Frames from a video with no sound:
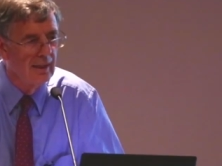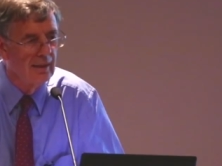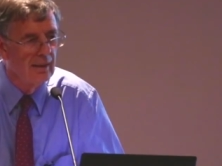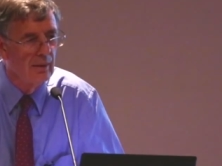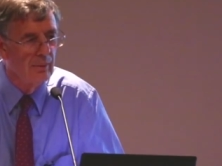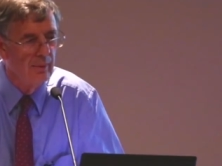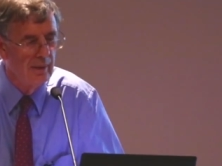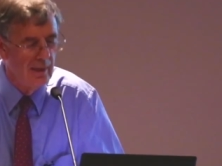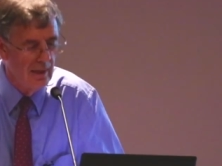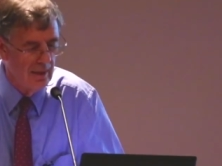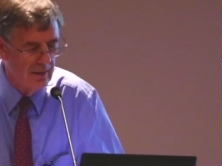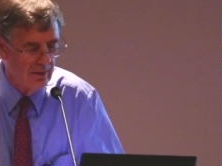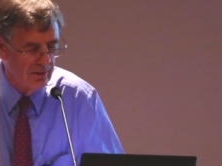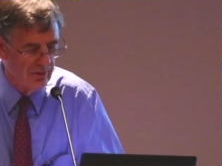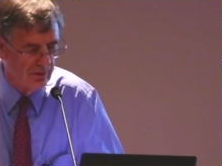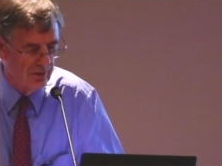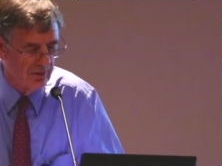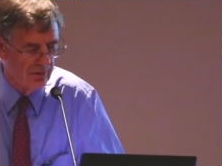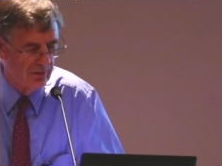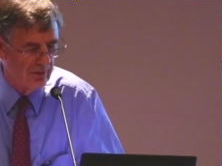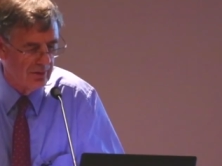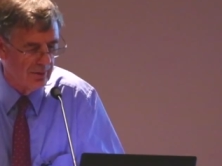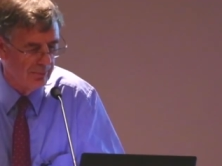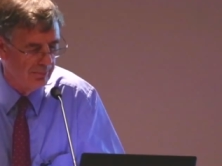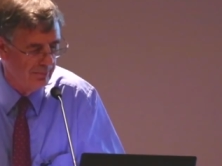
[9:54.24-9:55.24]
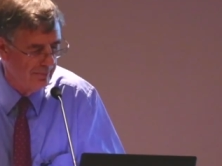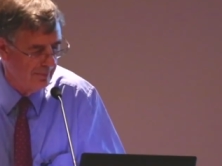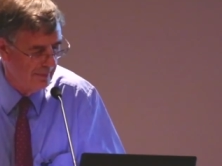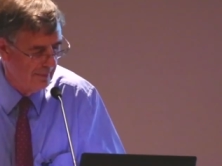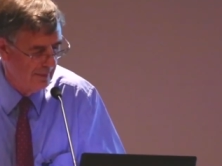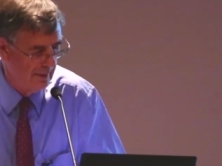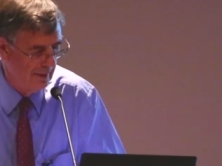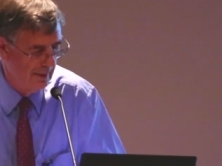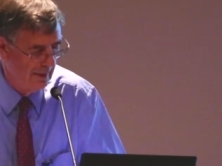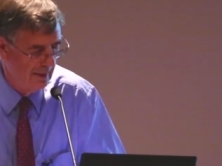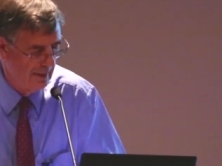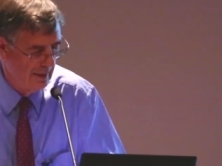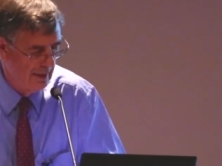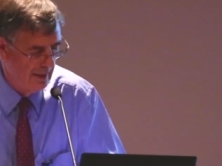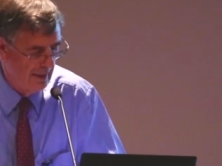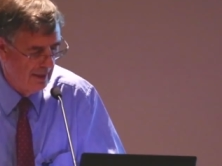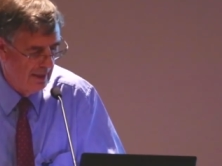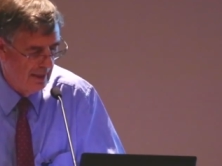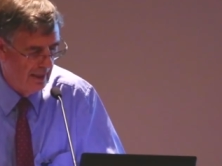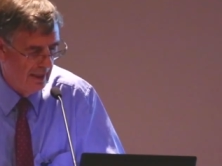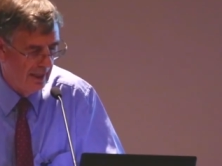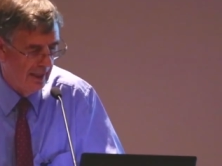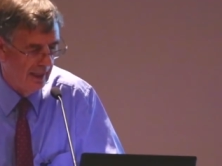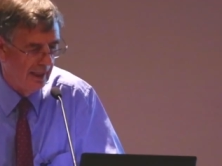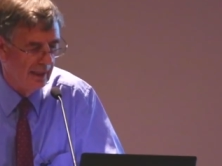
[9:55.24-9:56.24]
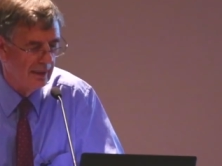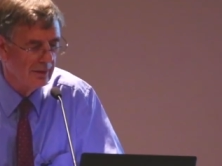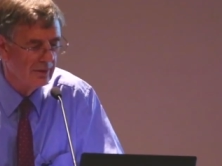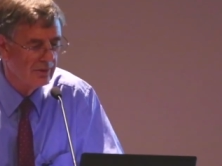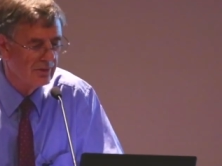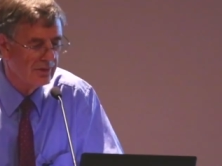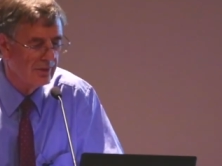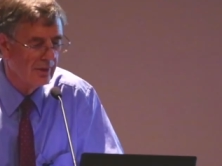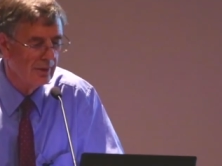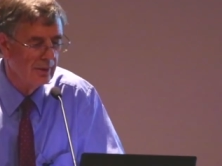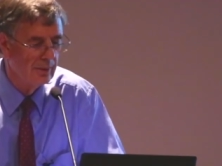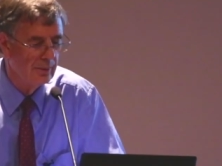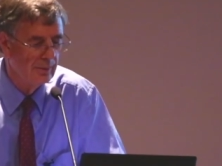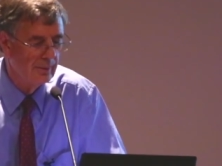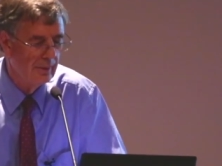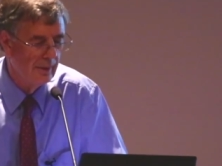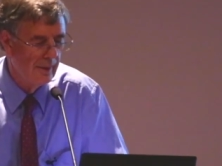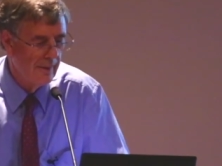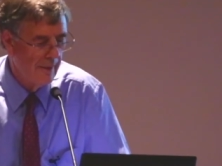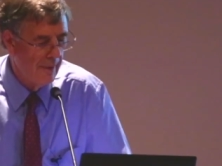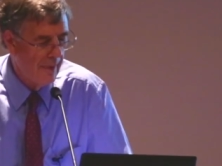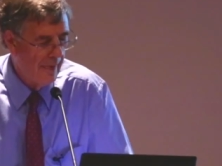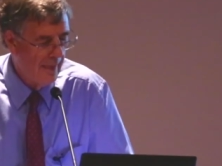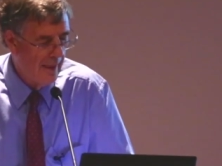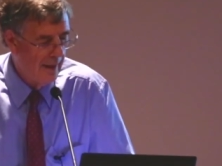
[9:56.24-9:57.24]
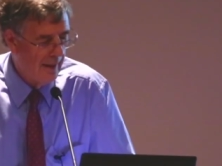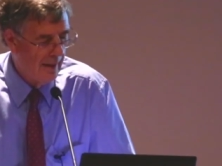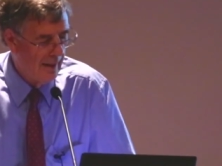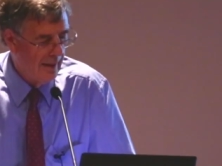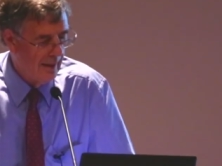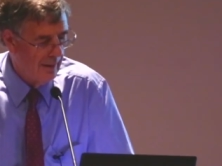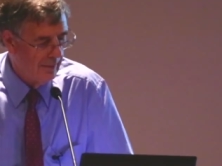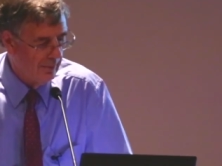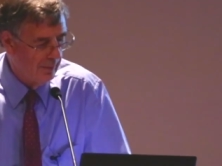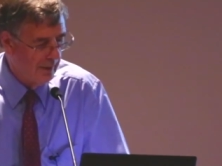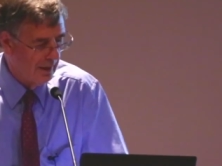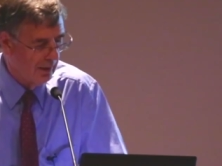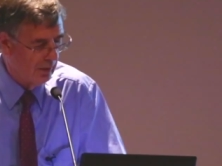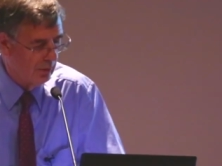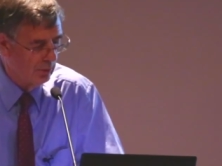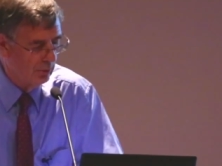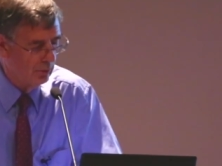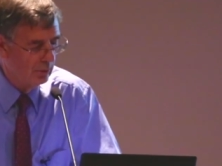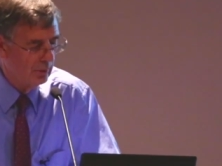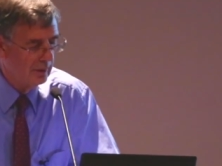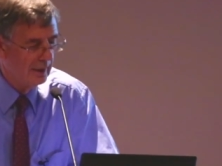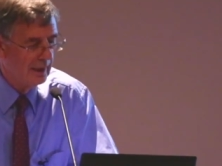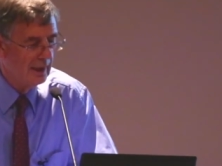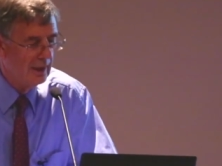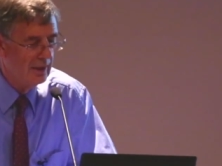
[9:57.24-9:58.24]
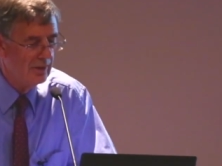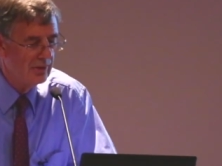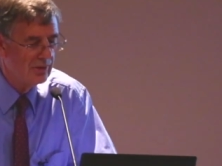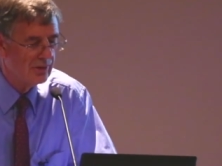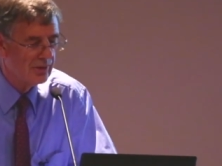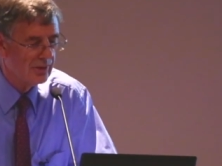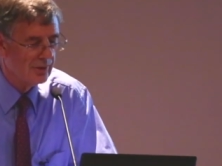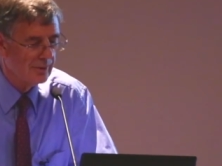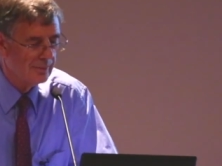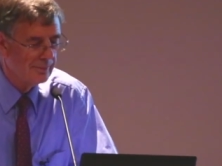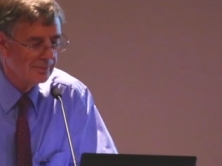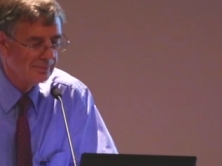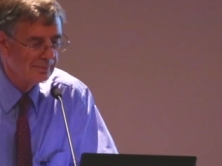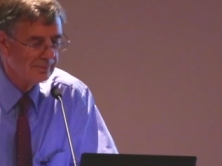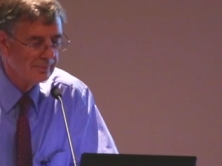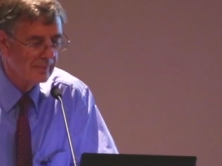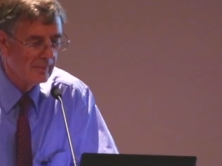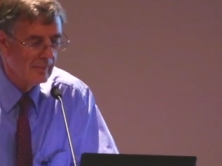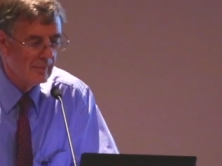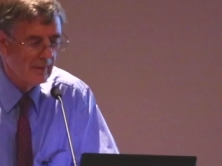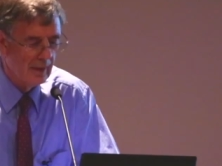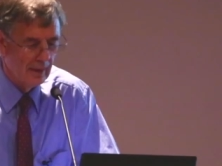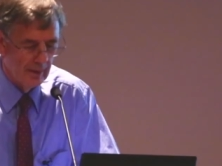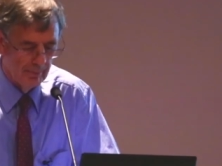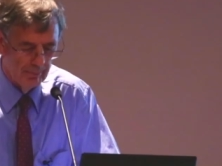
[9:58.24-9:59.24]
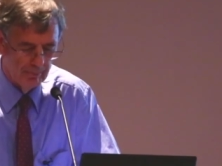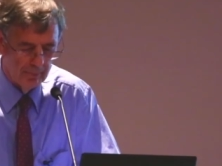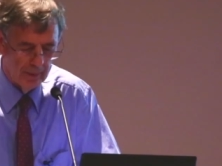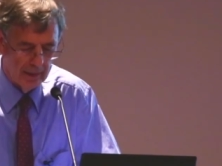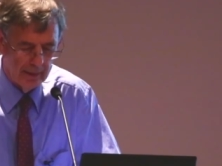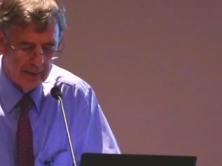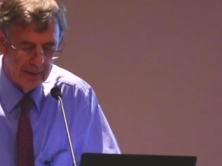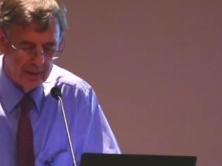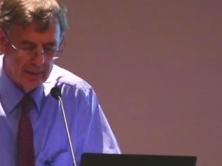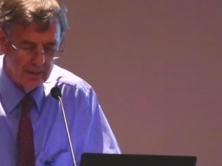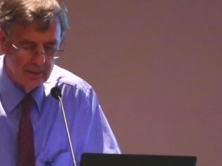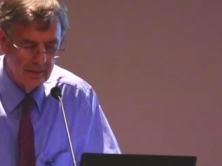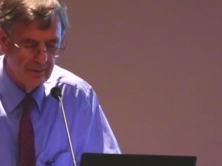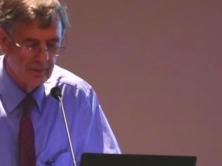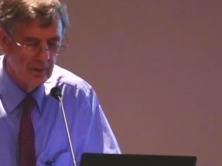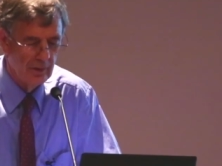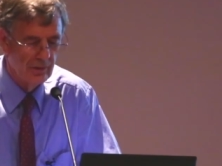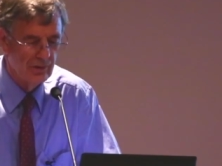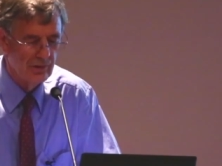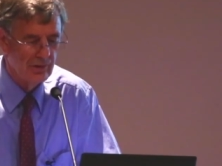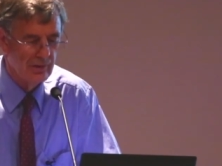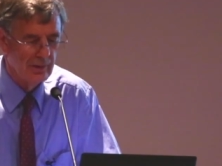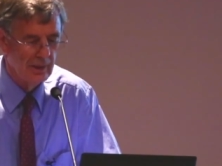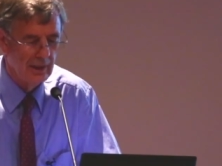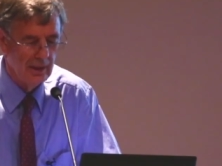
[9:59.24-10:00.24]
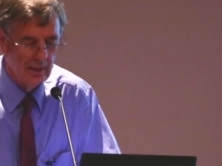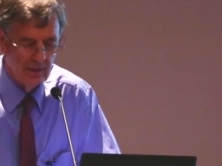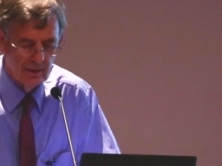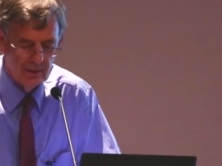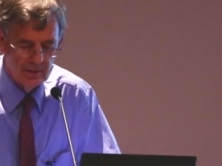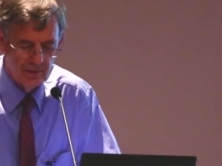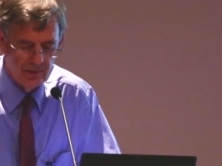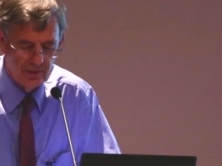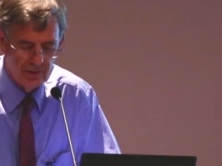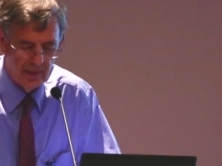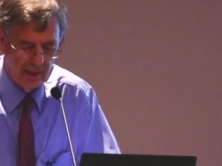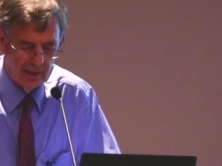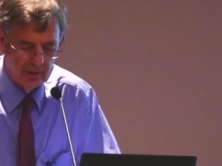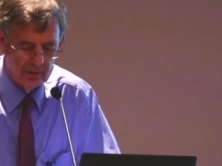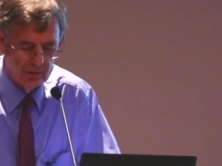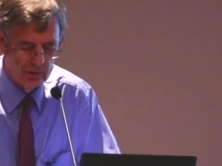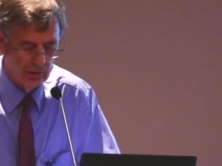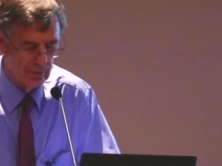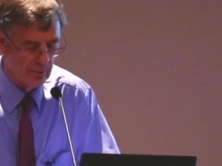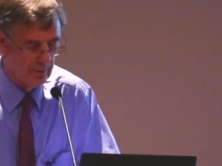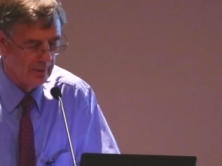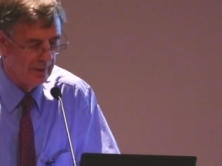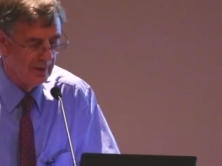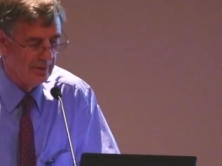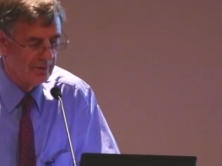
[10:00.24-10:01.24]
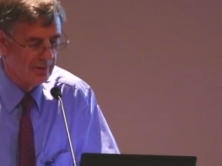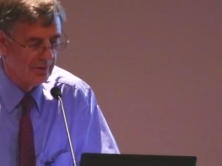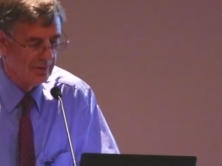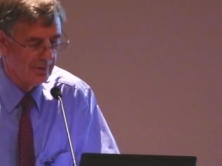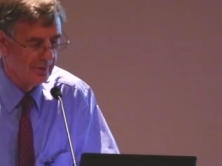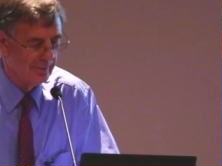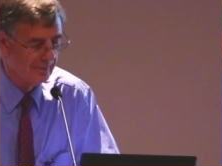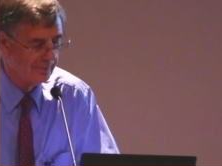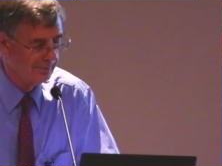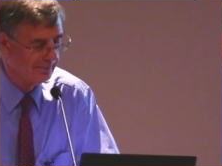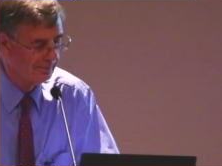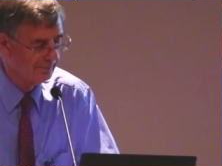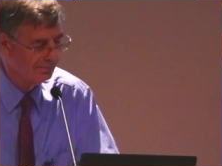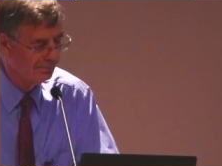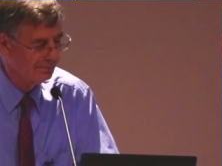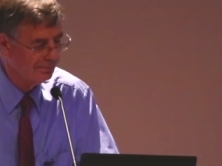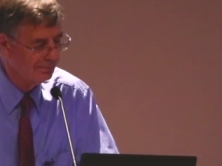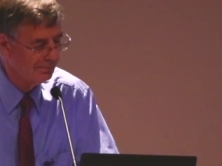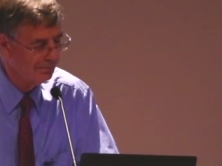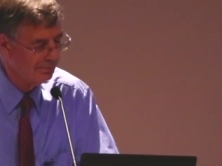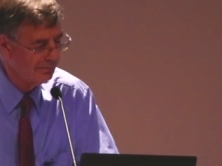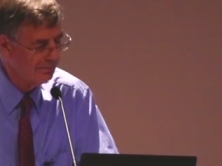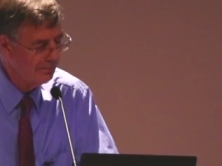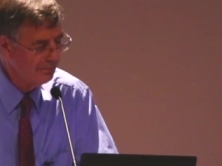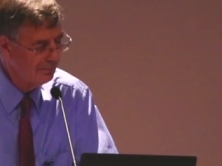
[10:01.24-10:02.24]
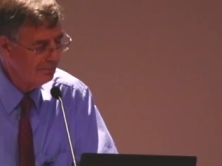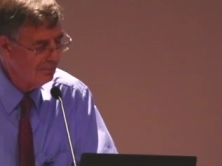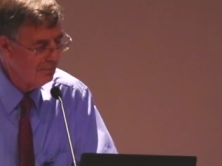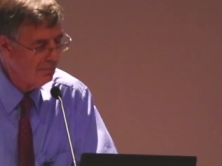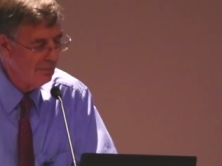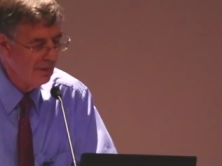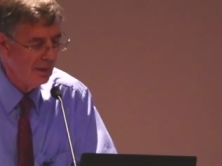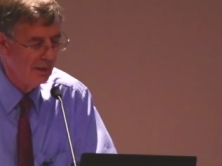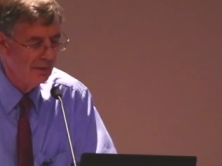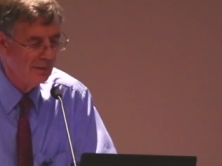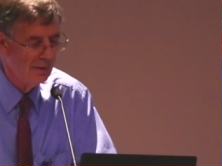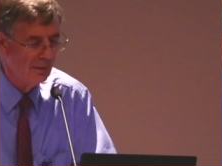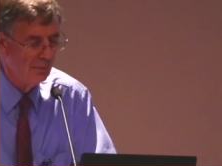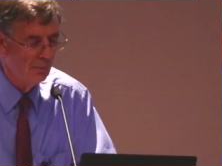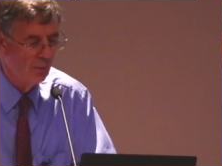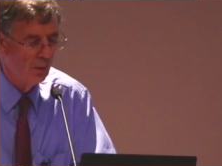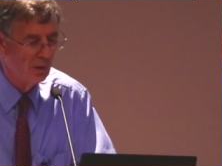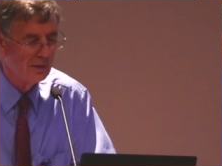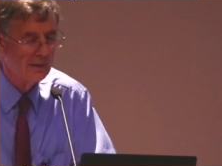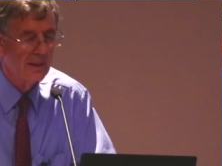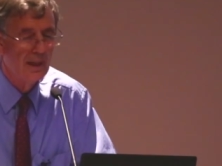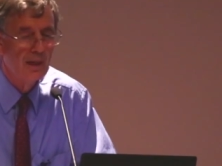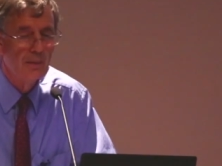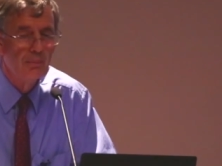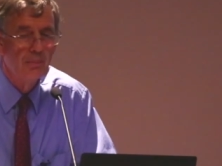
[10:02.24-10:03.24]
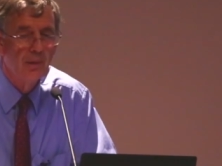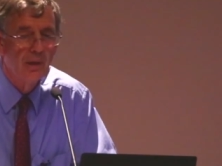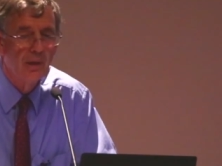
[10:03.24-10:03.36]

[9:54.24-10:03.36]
and our ecosystem. And so we call these biodiversity sanctuaries. What are